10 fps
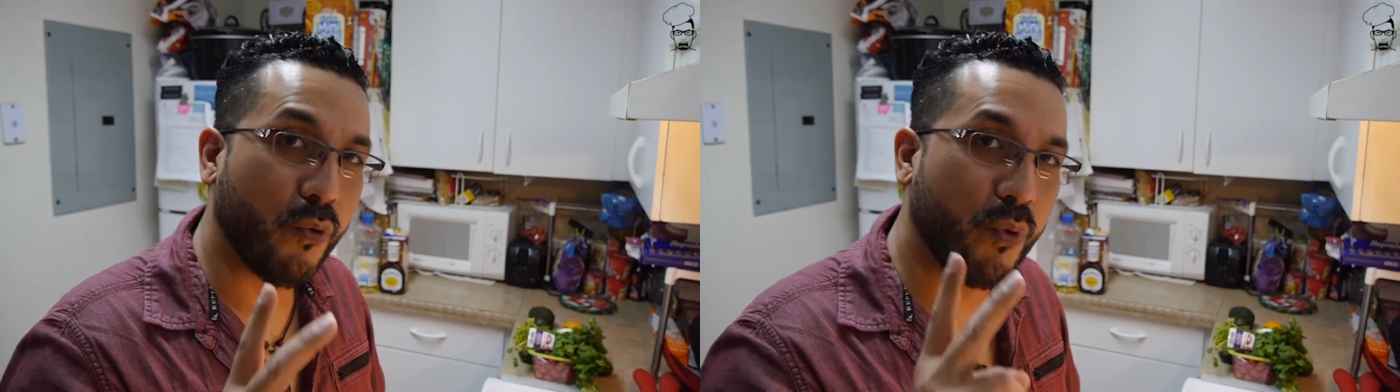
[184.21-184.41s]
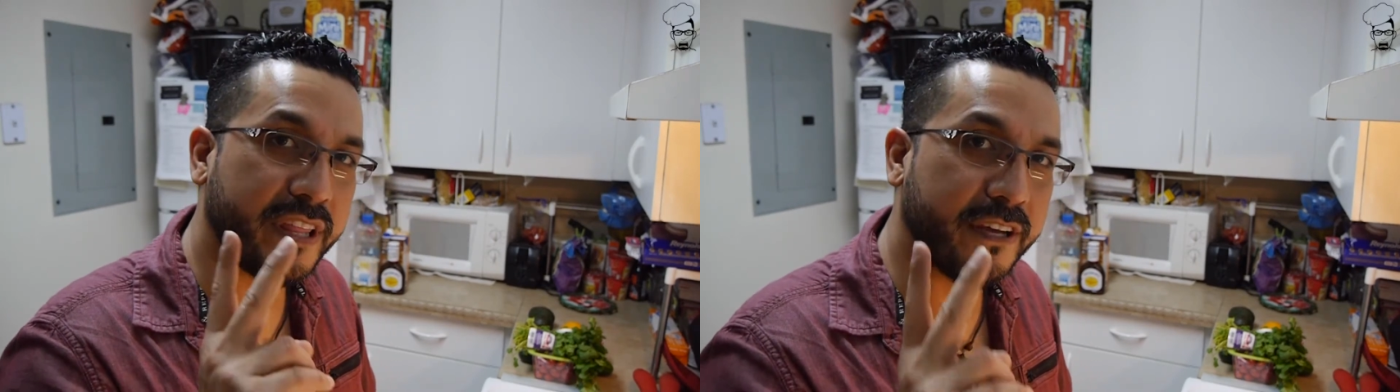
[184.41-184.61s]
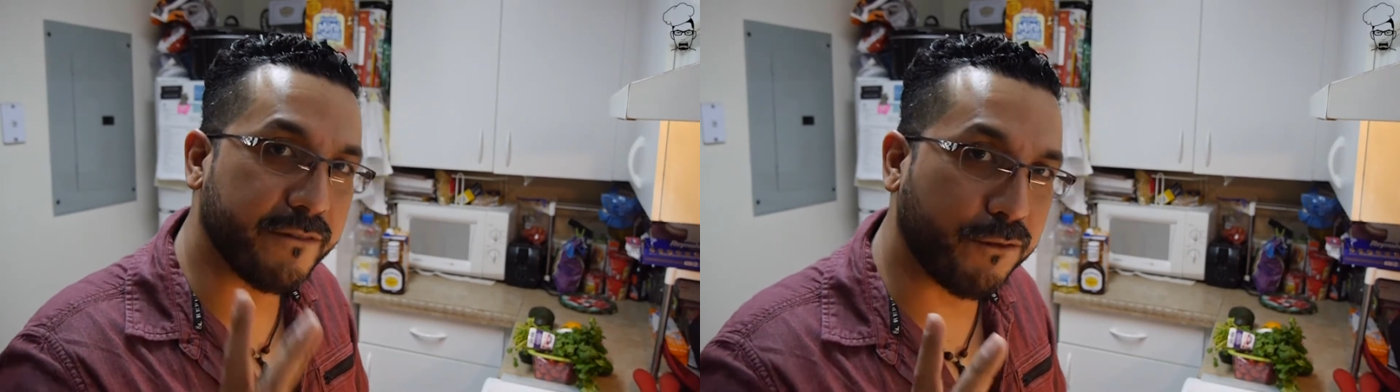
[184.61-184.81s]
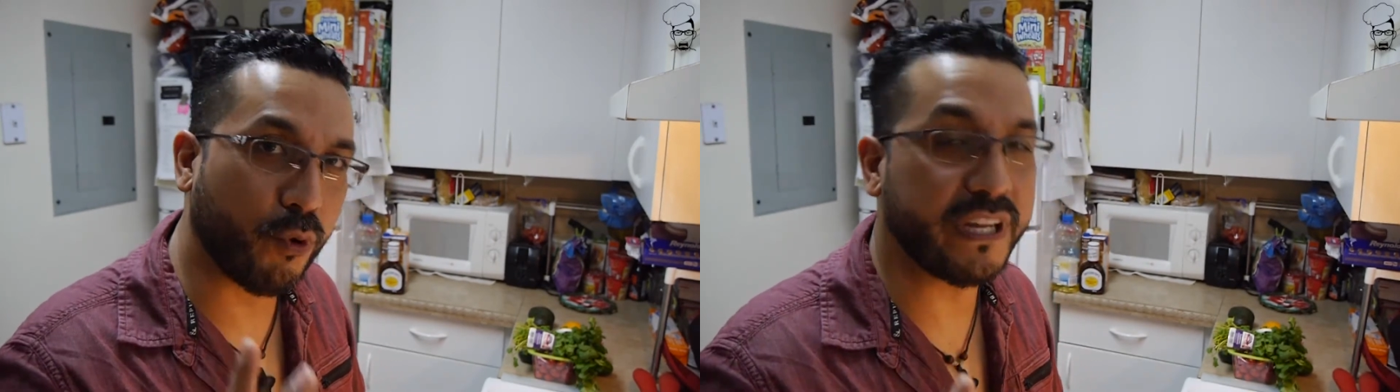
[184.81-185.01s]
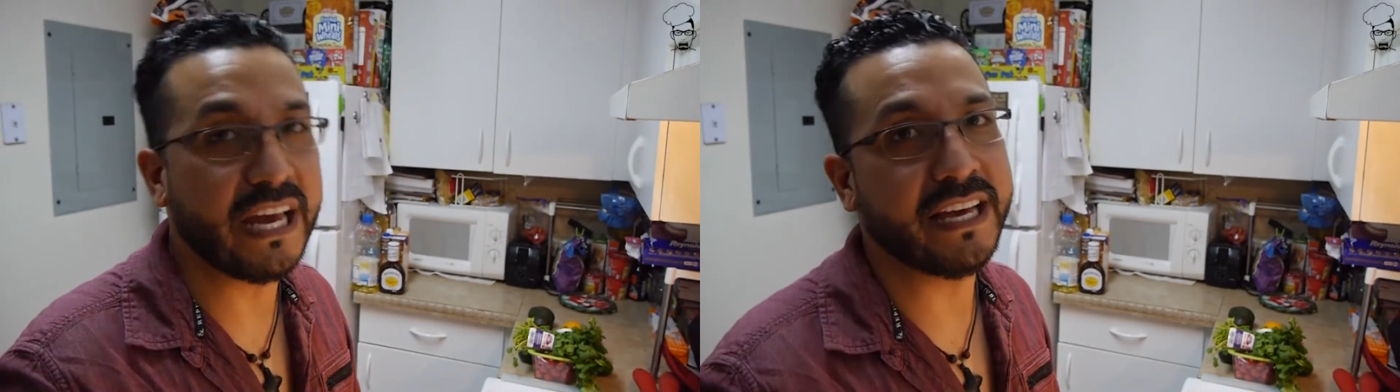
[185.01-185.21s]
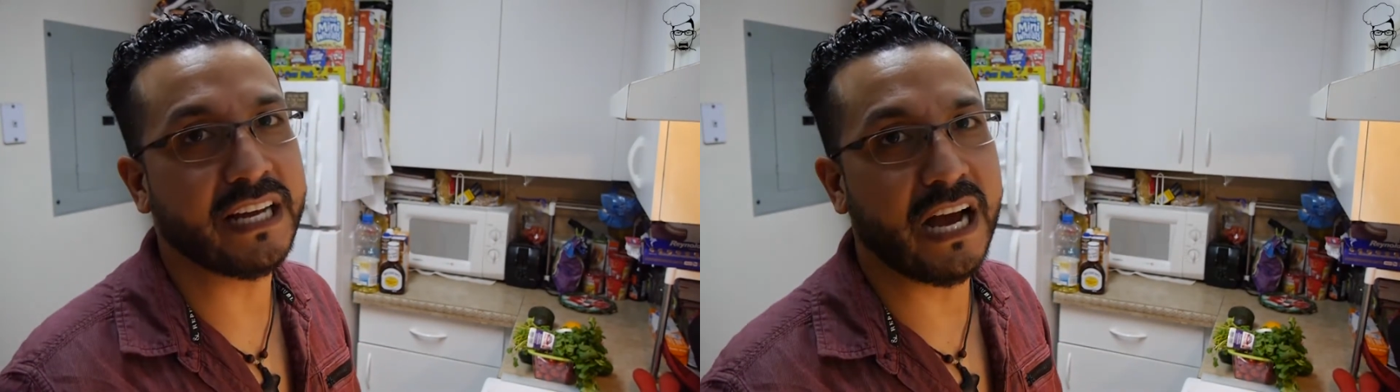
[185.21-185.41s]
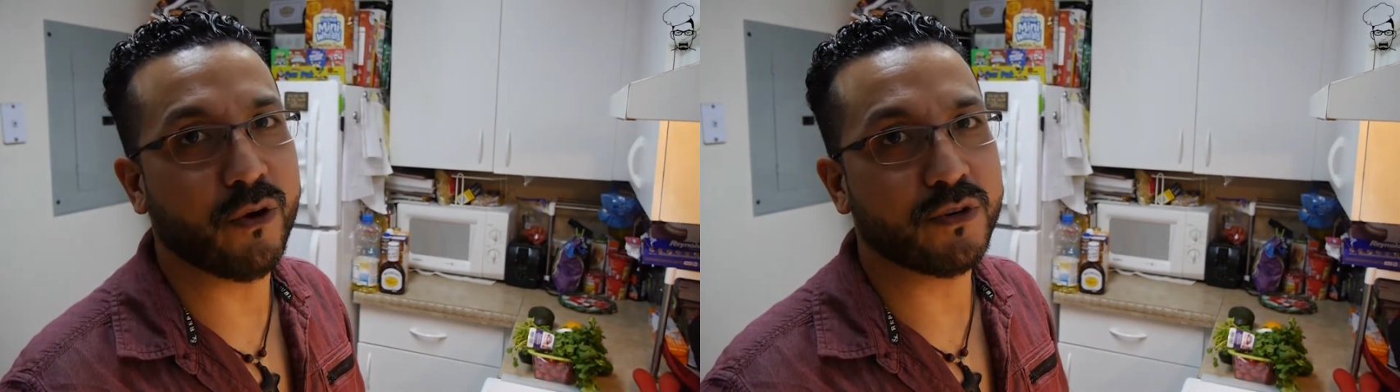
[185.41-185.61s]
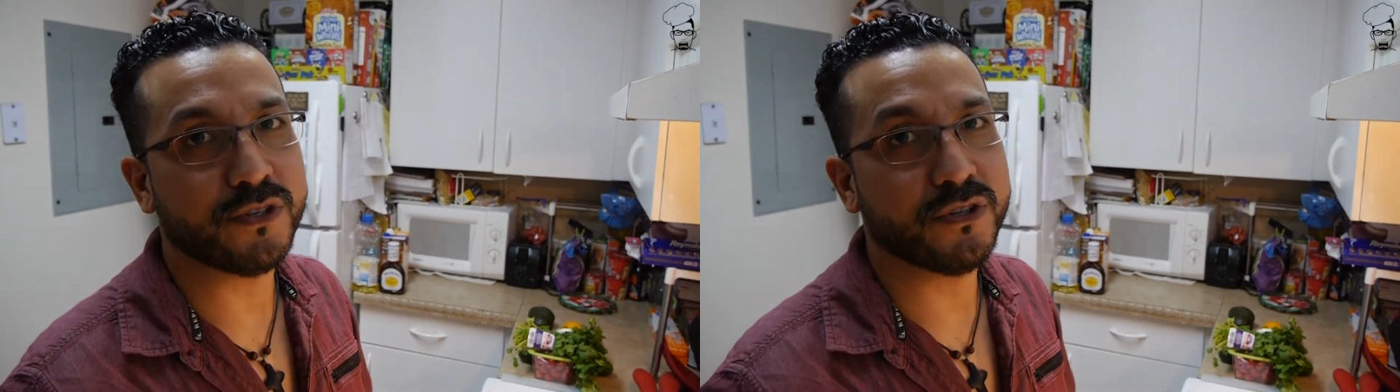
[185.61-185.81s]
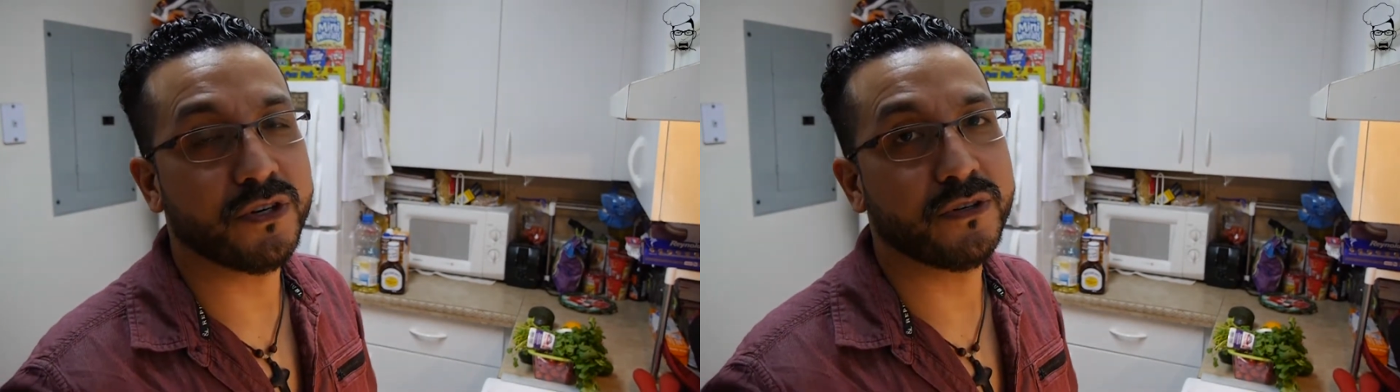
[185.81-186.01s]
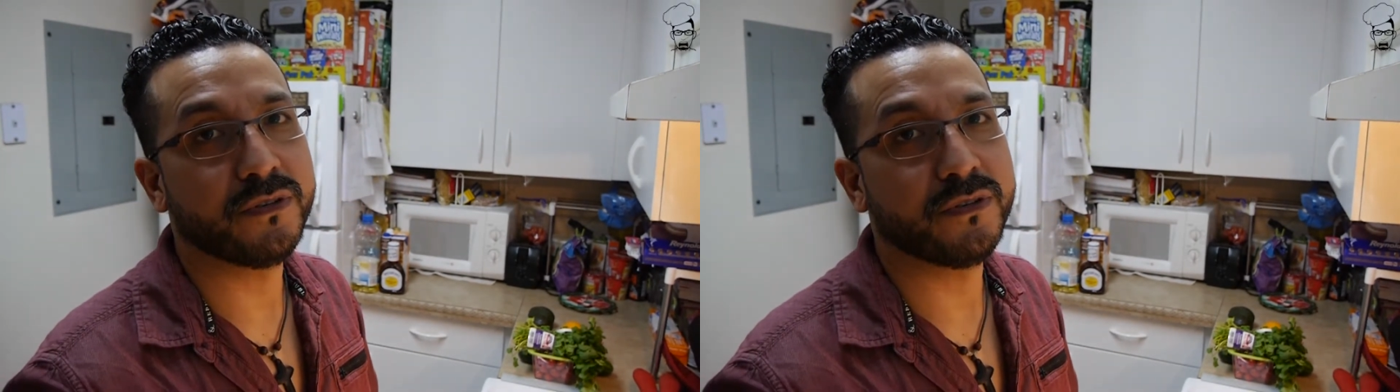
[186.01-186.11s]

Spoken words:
within 48 hours.